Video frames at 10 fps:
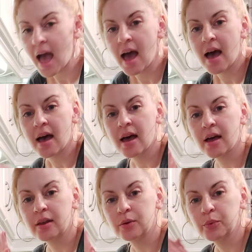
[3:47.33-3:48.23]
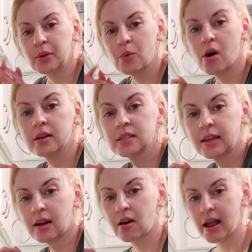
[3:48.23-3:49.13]
And we want to
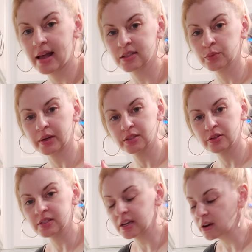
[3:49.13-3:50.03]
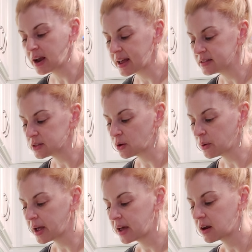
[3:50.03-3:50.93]
get our hands wet. So you can take your hands and go
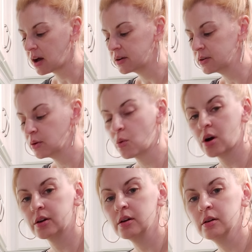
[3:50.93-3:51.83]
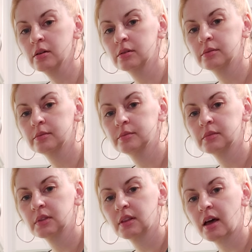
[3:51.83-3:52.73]
ahead under the water.
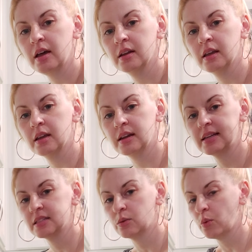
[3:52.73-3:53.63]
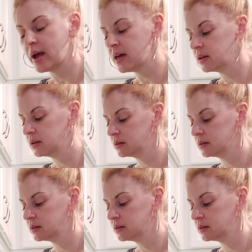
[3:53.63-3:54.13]
That, get it nice and wet.